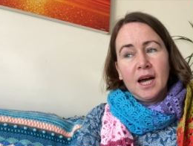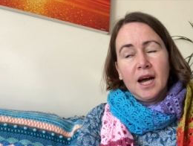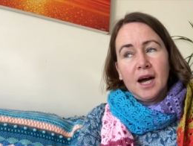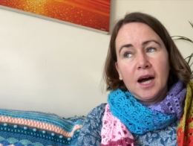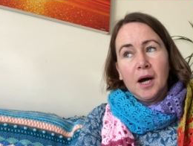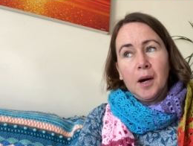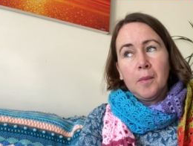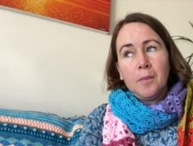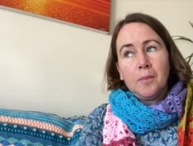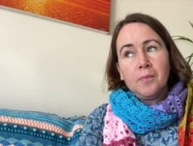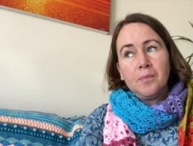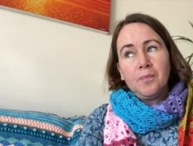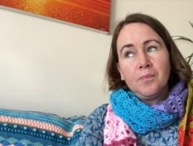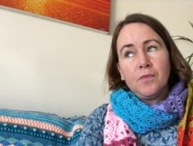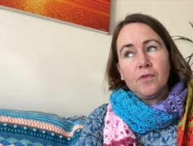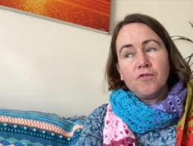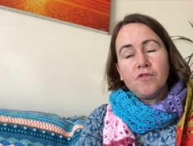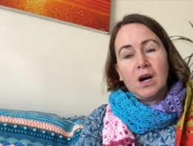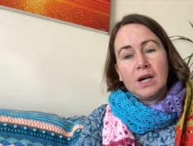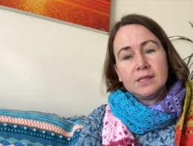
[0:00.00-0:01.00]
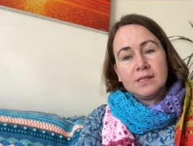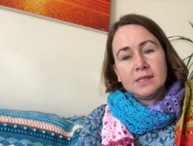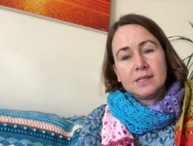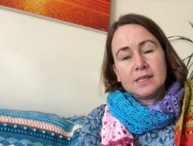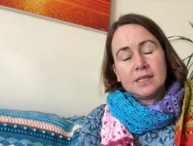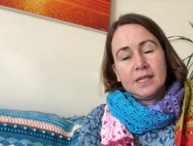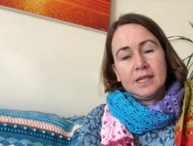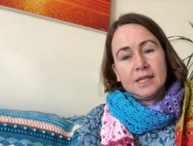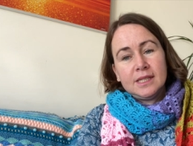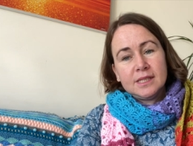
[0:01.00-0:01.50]
runs
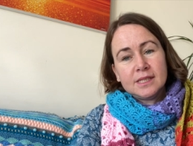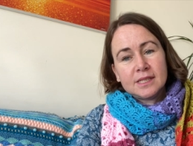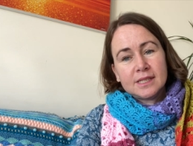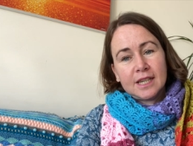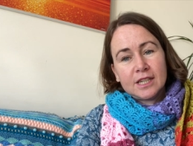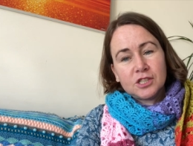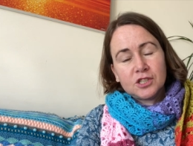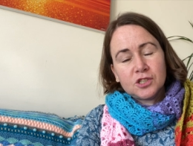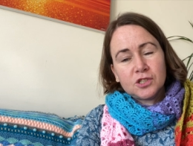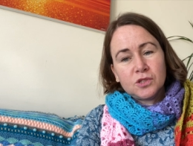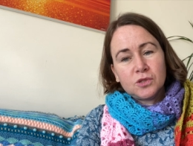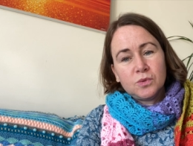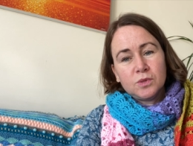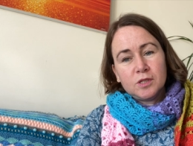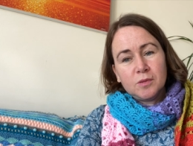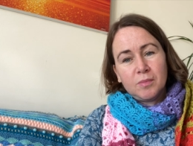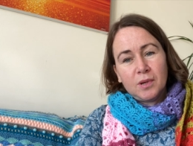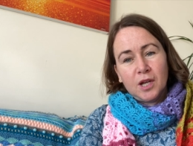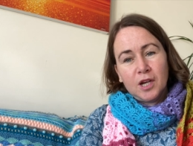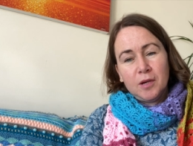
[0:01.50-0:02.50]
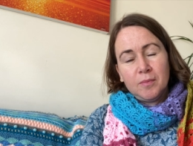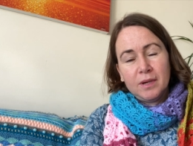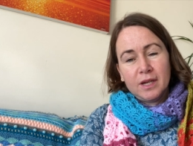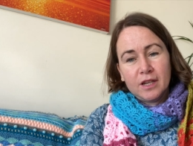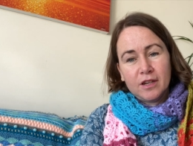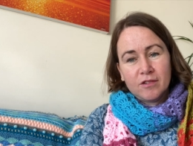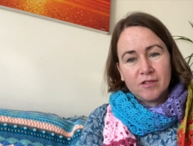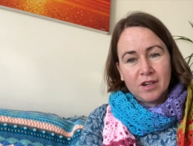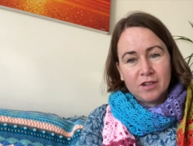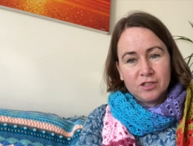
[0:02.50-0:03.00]
the International Diploma
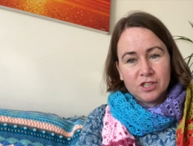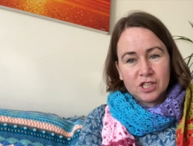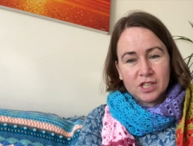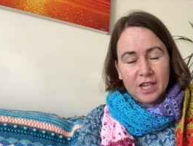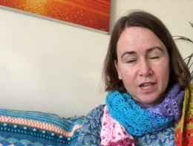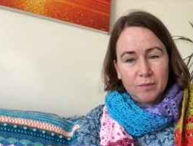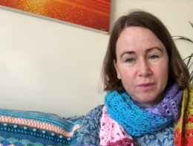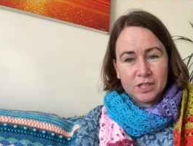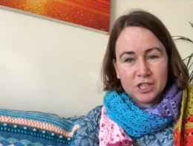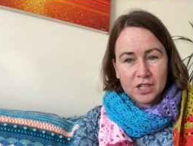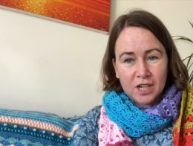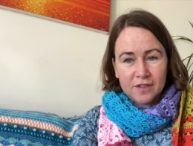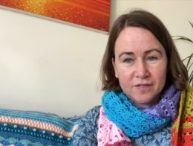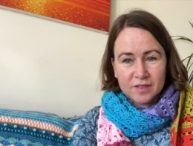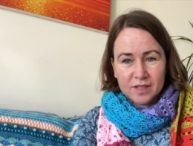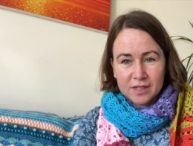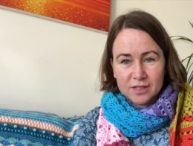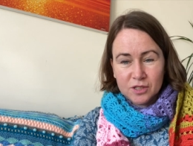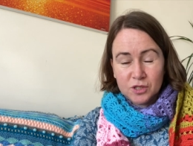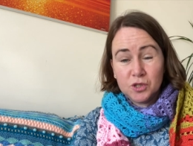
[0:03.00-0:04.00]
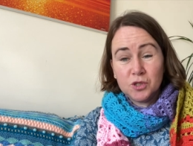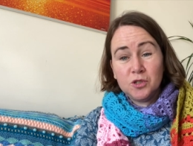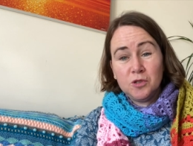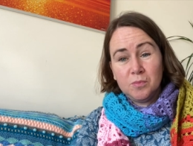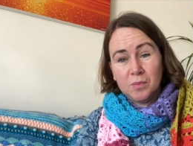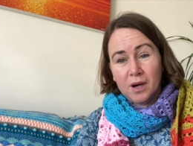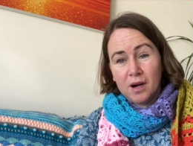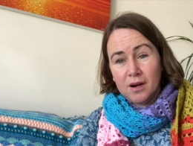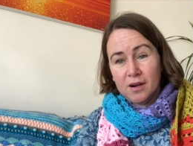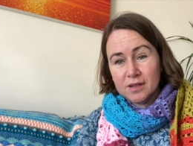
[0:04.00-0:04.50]
in Crochet, which I've done two
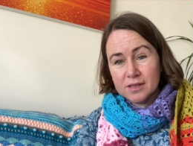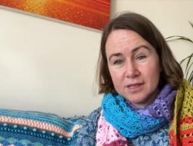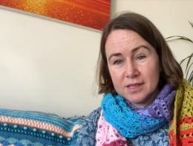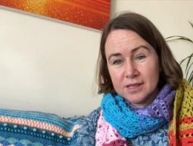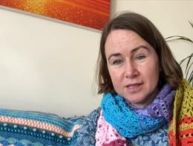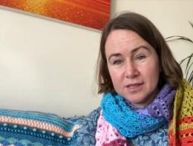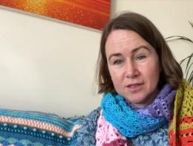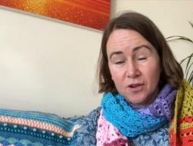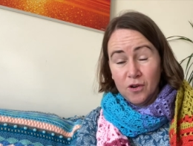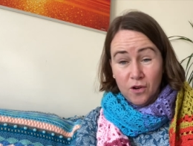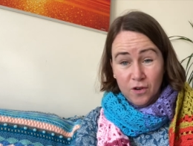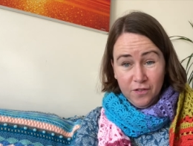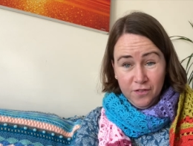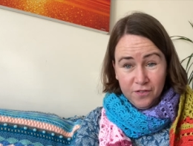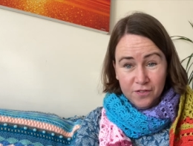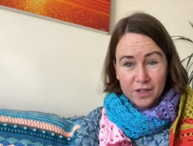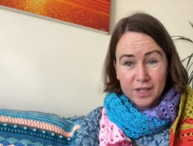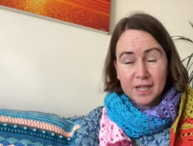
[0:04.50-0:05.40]
parts of.